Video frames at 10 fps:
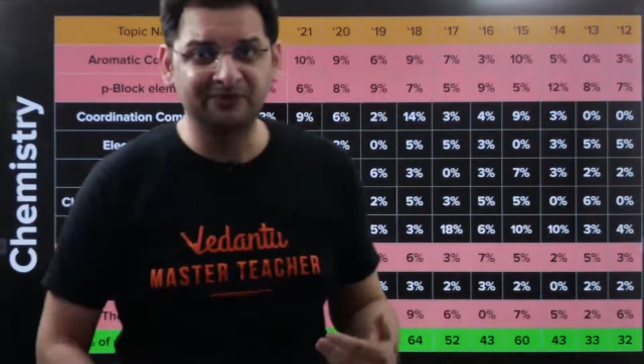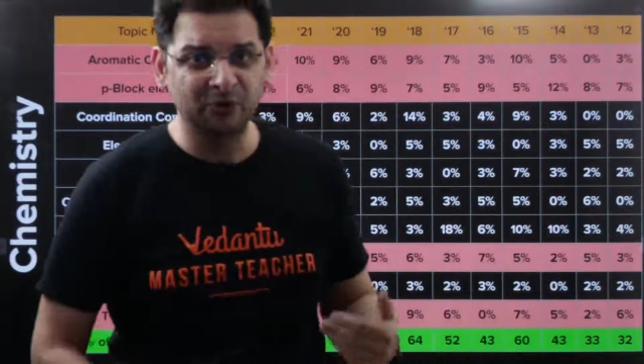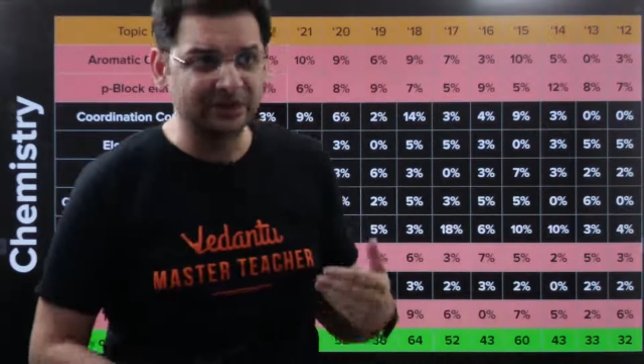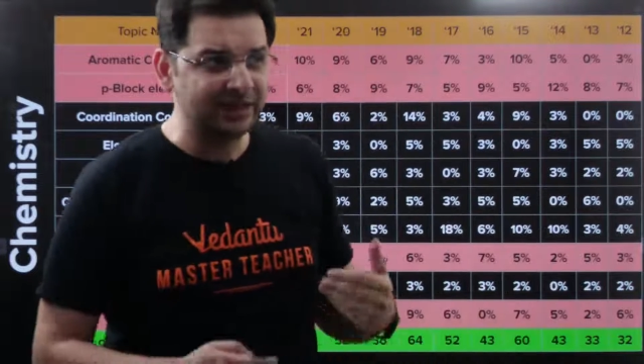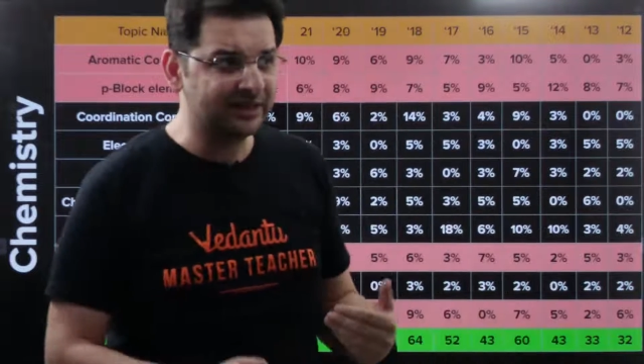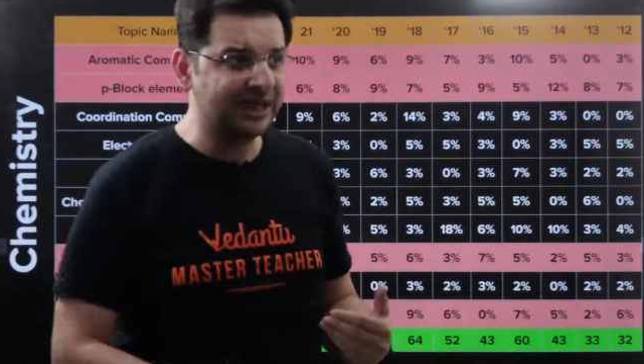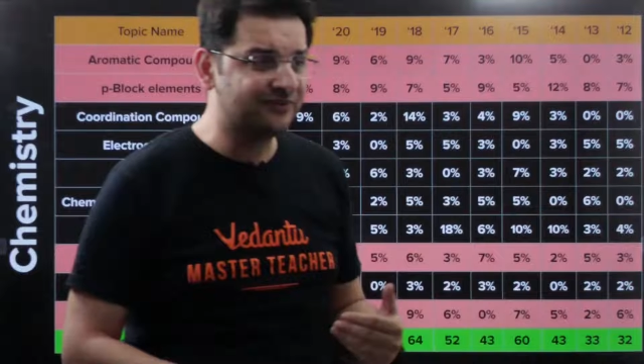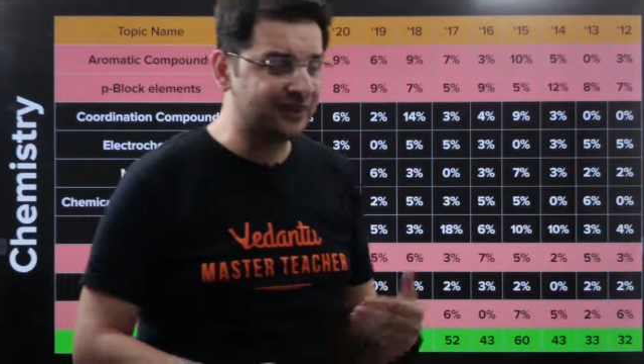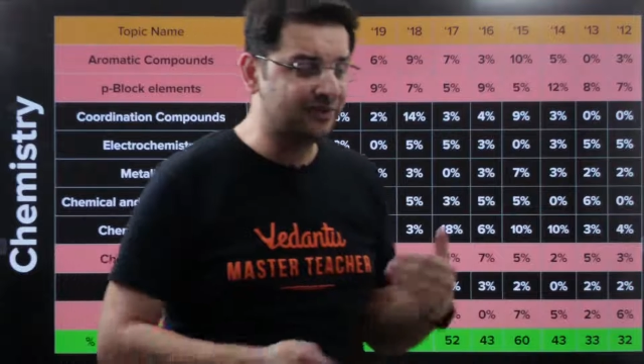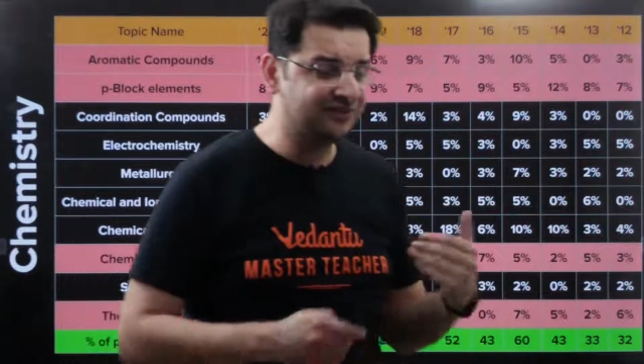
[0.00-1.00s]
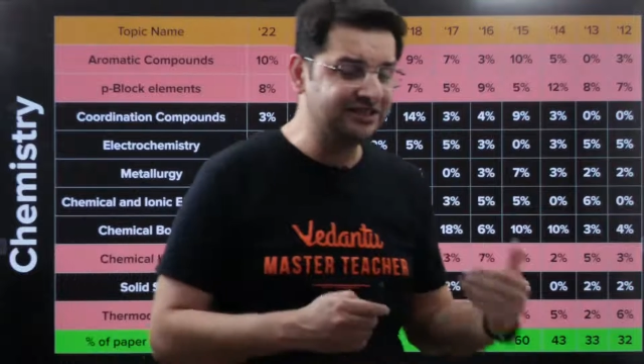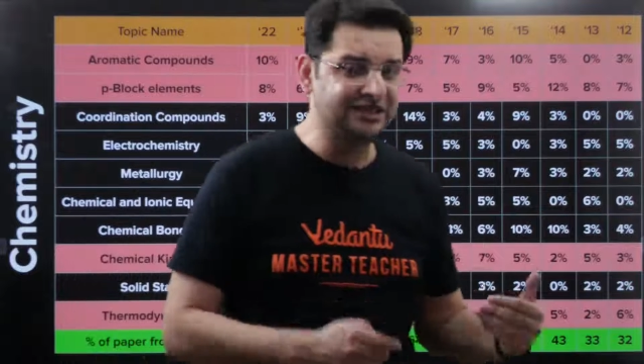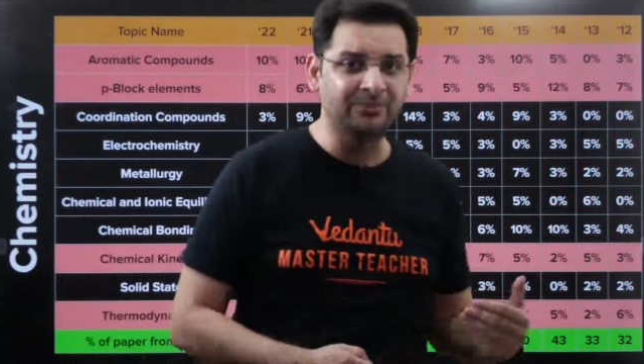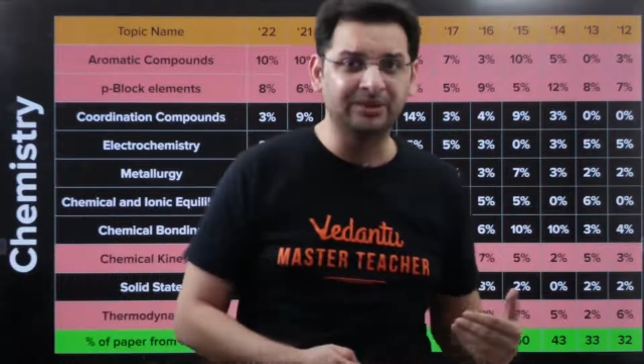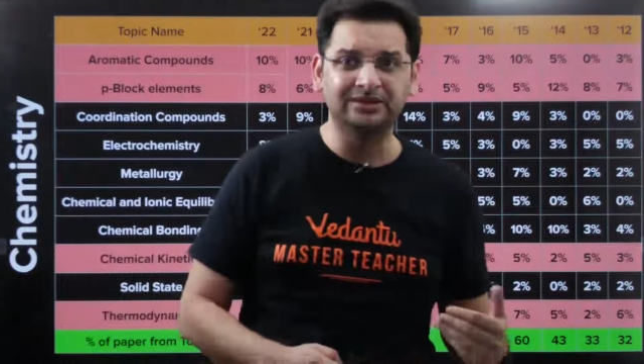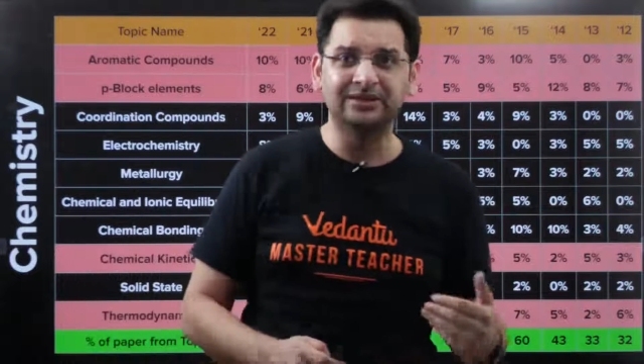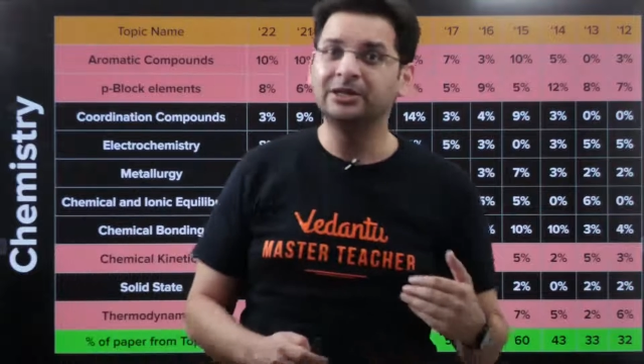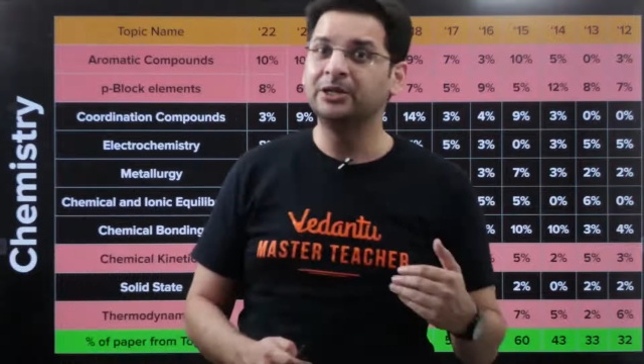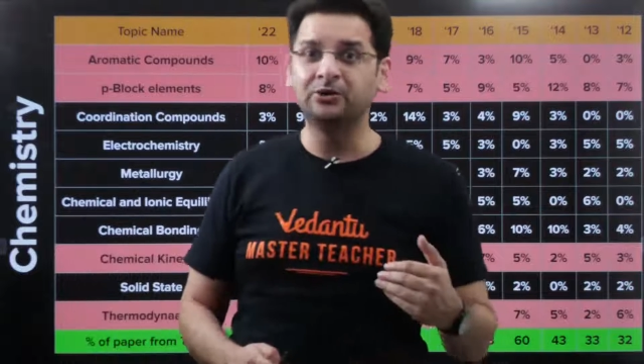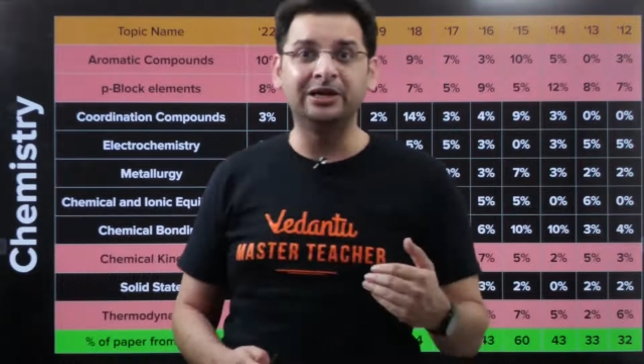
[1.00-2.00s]
if you think that some of these chapters
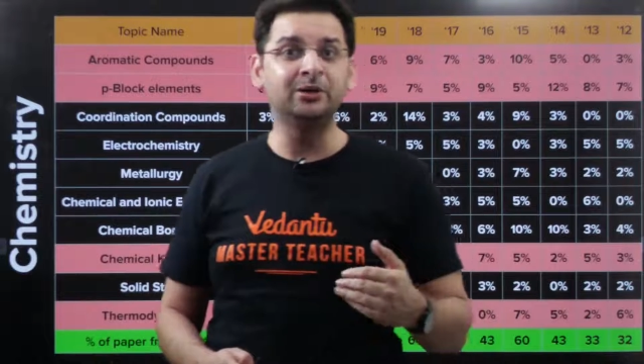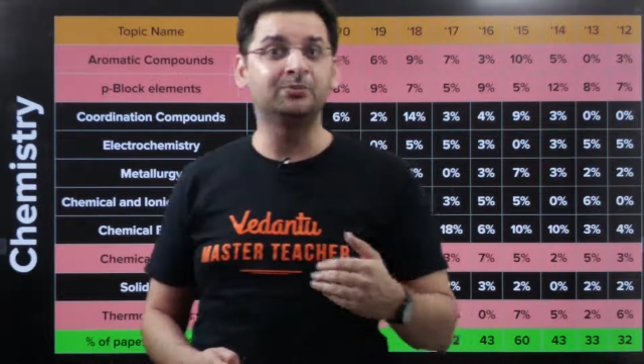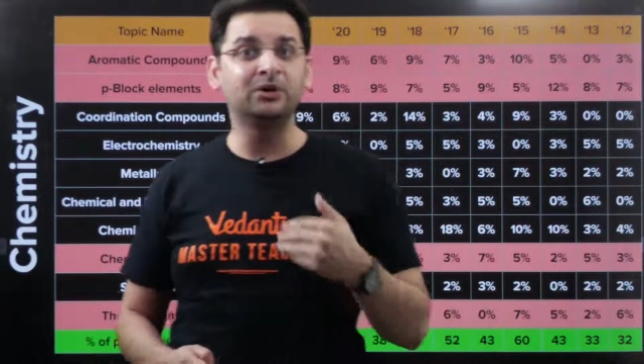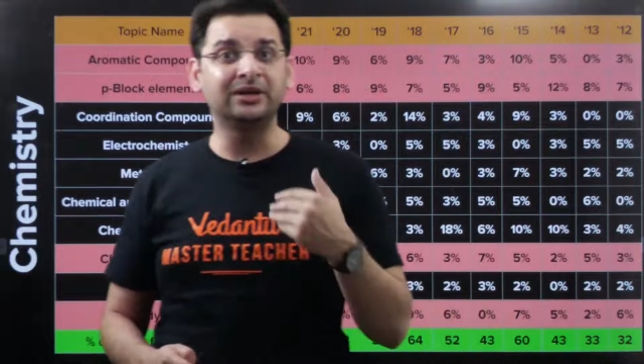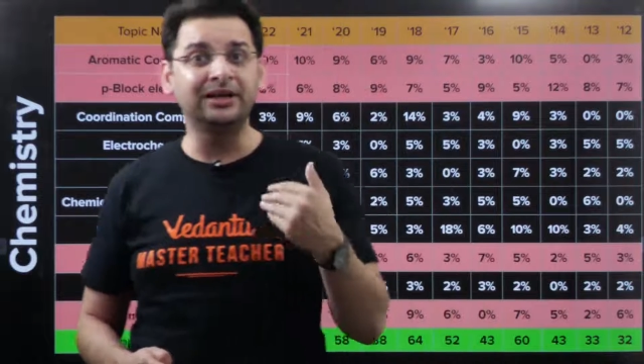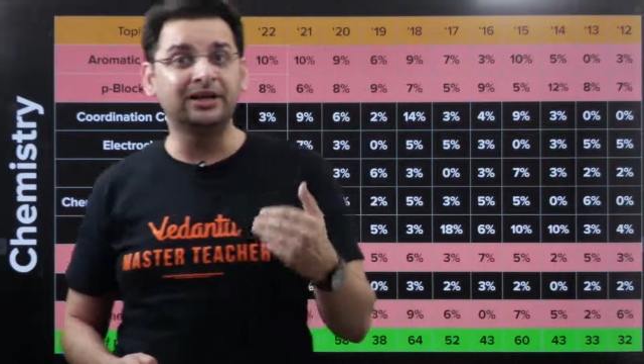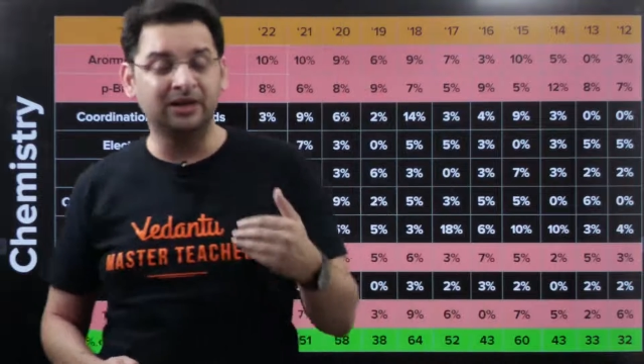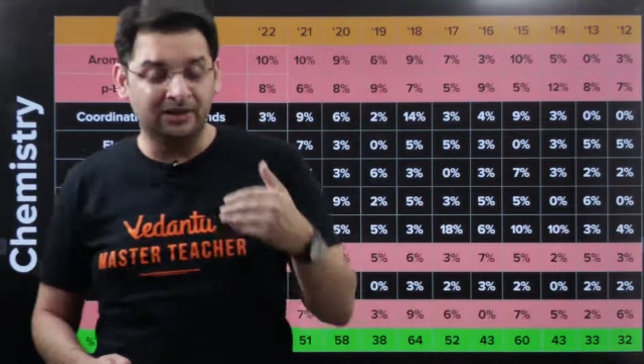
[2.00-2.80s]
you need to put in